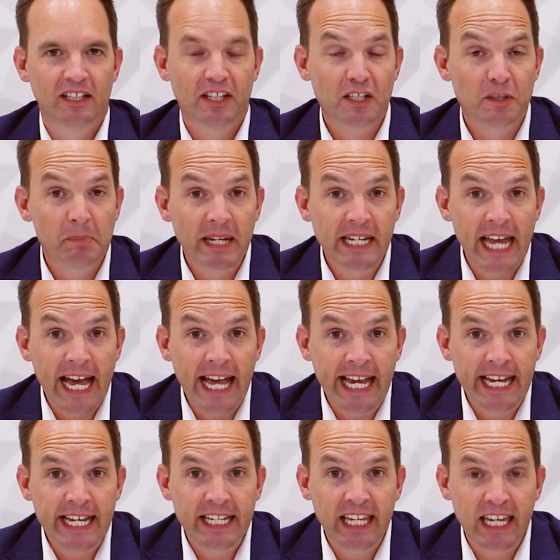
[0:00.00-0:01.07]
This has been
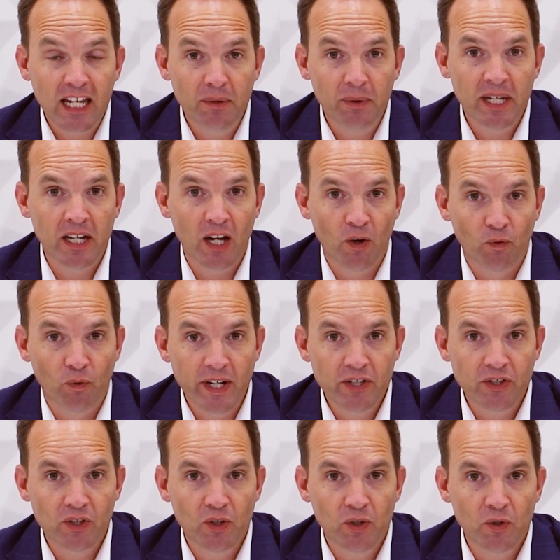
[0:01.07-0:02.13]
a Kiwi
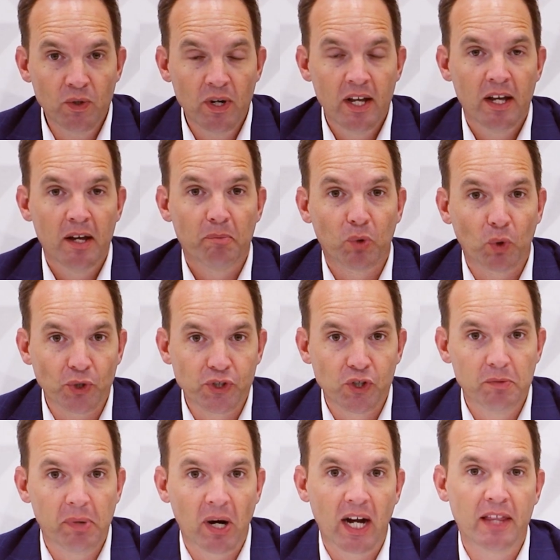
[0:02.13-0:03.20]
original brought to
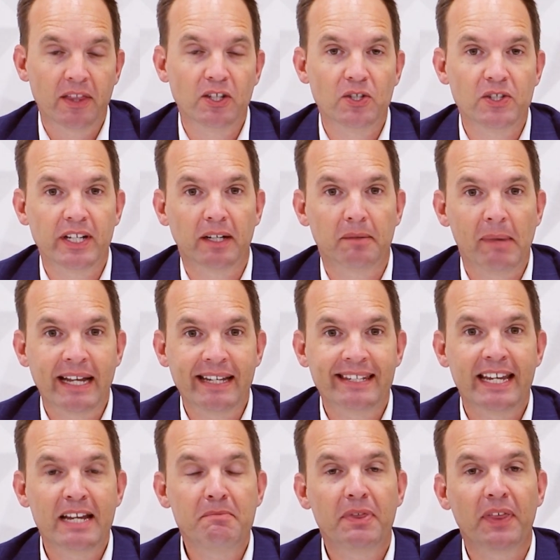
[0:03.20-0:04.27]
you by the New Zealand Made
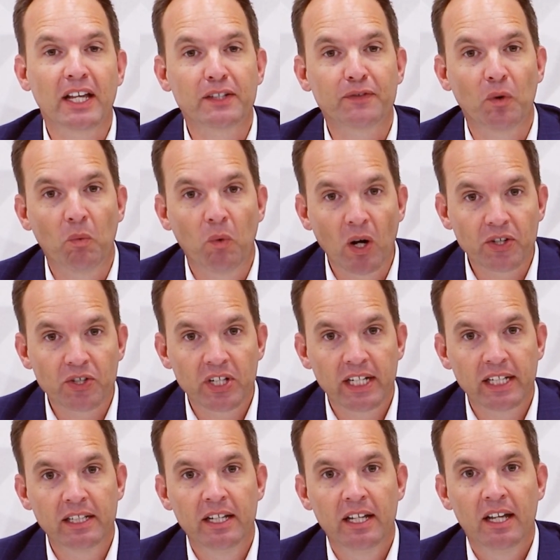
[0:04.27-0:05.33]
team. Thanks for
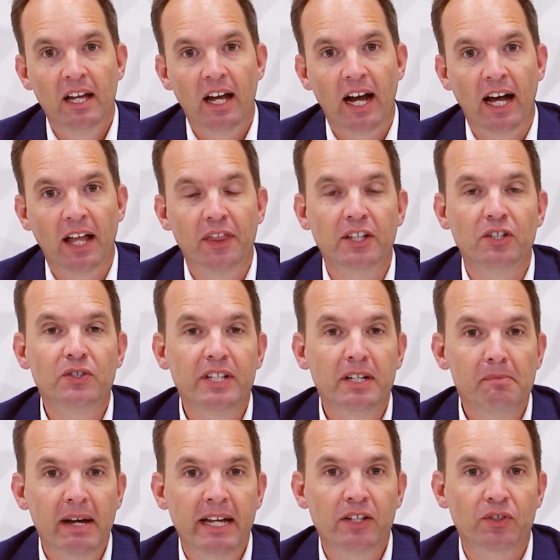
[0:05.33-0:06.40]
watching. The New
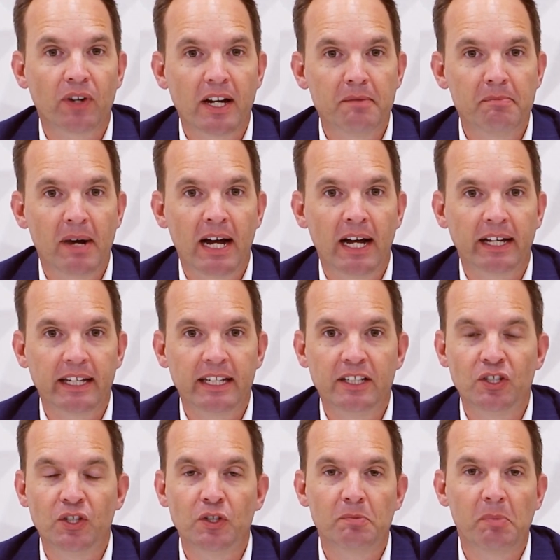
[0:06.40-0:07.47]
Zealand Made trademark
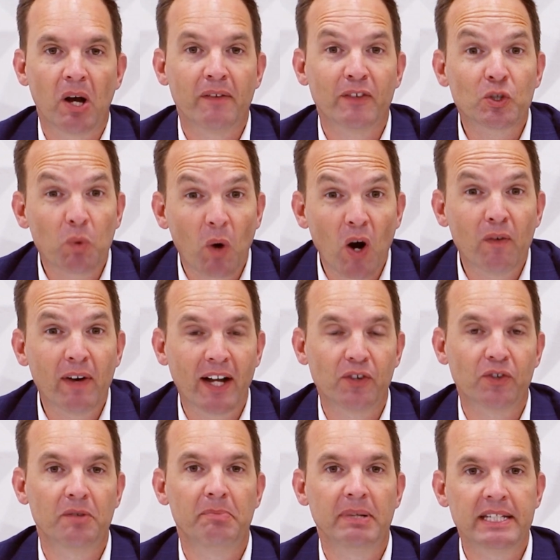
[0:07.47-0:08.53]
is used by over
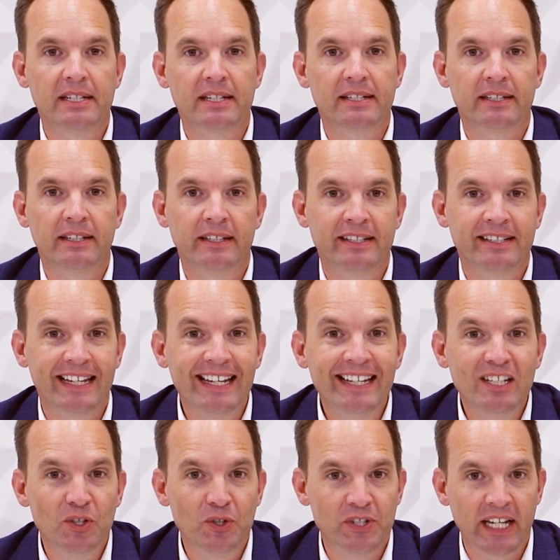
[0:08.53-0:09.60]
1,200 businesses
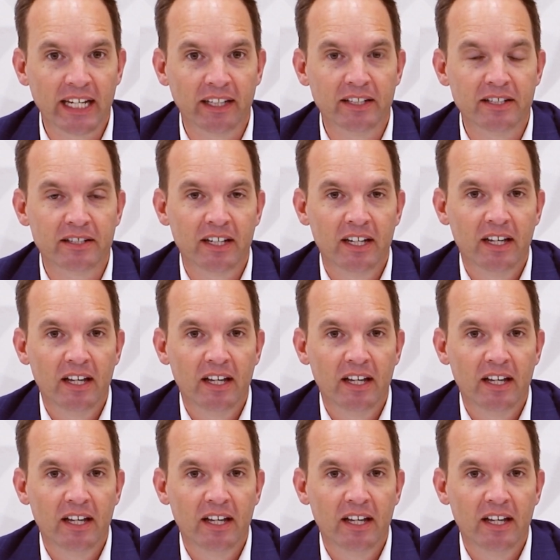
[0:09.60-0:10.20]
in New Zealand.